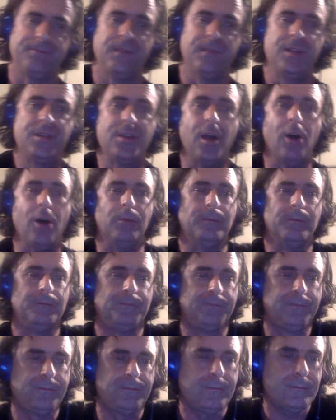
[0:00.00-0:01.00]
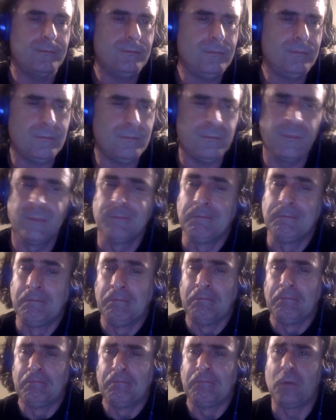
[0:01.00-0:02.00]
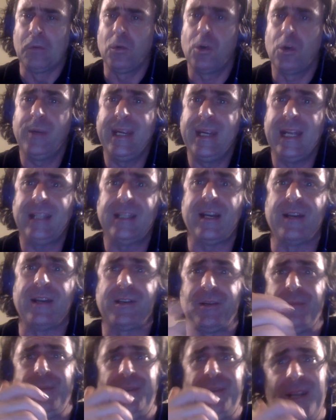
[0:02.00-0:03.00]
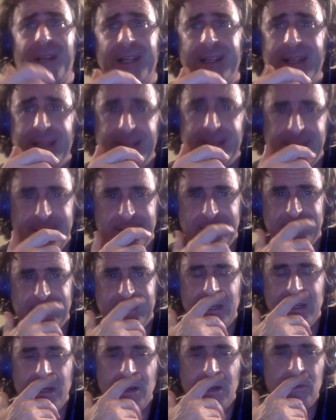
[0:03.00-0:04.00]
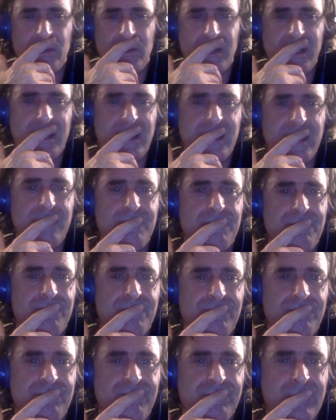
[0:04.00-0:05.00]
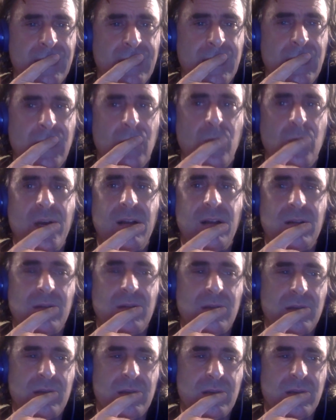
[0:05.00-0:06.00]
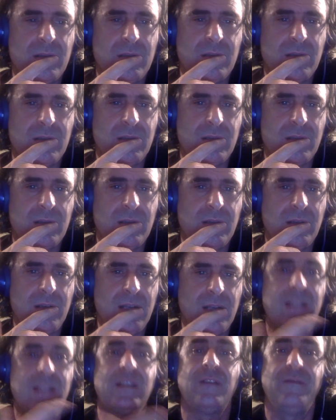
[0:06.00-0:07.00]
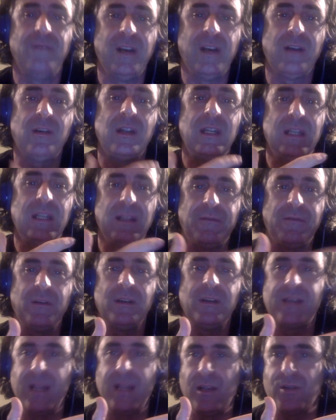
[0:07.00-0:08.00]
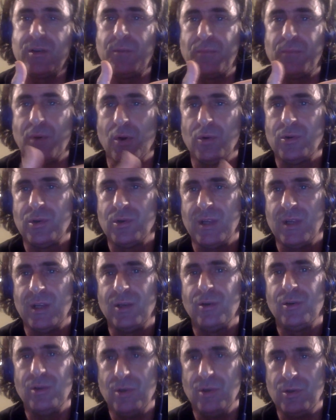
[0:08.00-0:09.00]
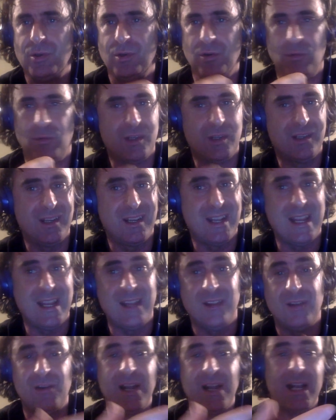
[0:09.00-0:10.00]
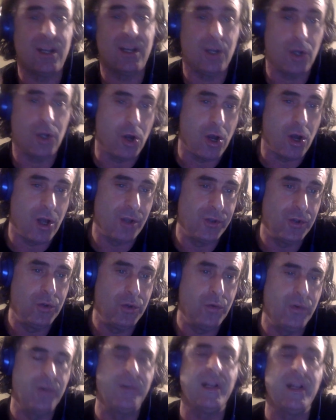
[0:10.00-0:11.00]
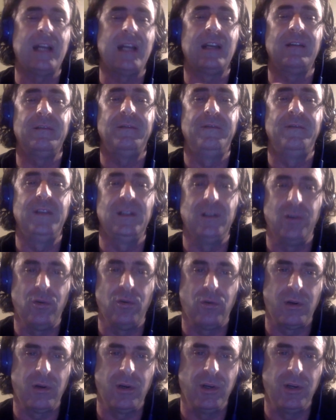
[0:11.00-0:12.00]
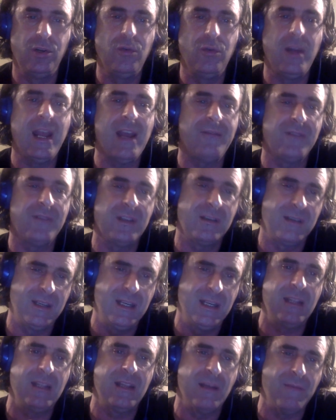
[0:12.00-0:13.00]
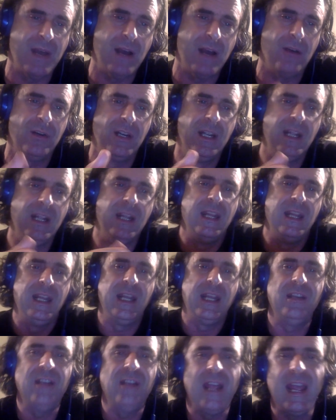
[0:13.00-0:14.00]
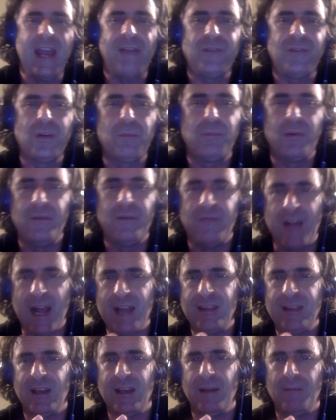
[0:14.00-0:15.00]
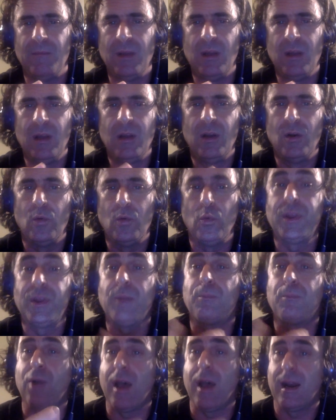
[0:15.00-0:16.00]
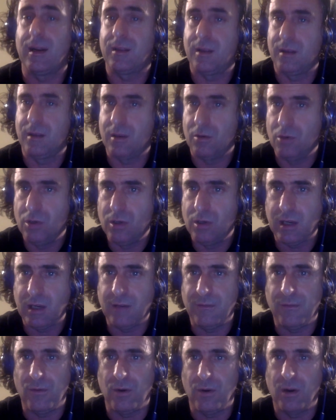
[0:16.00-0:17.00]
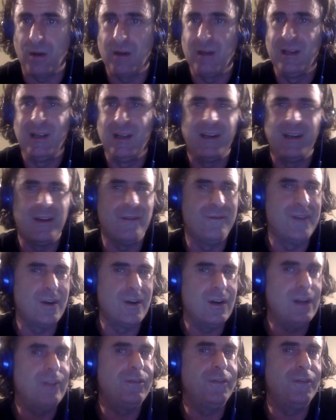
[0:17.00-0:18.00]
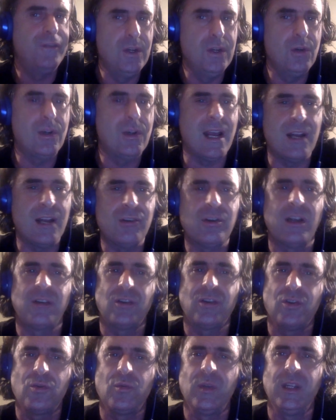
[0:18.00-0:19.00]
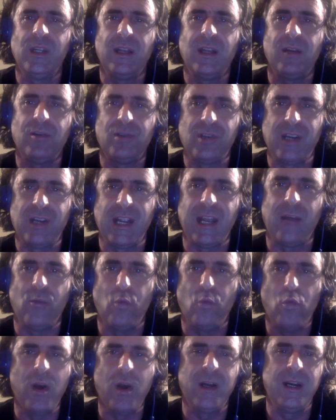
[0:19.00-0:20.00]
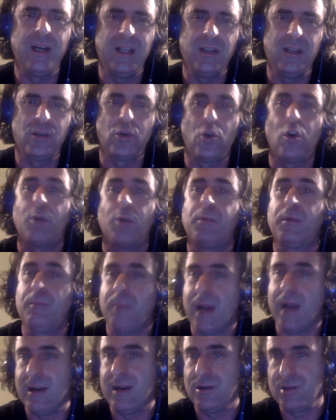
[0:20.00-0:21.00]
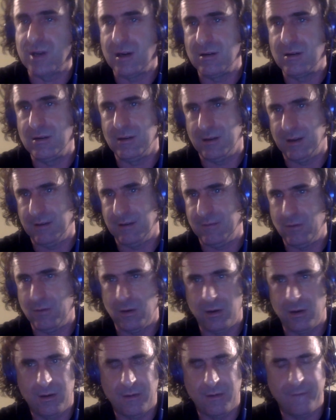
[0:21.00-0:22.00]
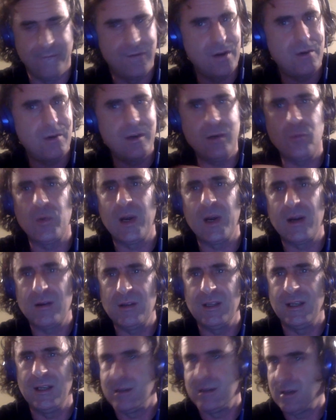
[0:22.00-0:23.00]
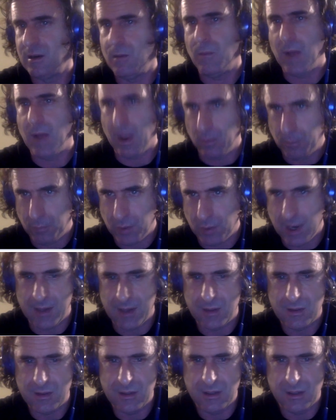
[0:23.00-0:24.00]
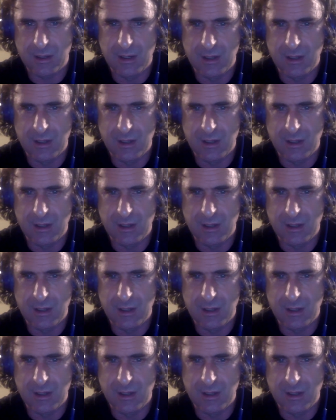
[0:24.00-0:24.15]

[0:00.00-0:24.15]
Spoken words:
So, where do we get customers like this? Well, it's a very different sales approach than you're used to. Once again, they're not going to call you. You're not going to fill an order. You have to seek them out, and you have to provide them with the product that they're looking for. Now, very few contractors really understand what it is corporate buyers are looking for. Very rarely is it about price.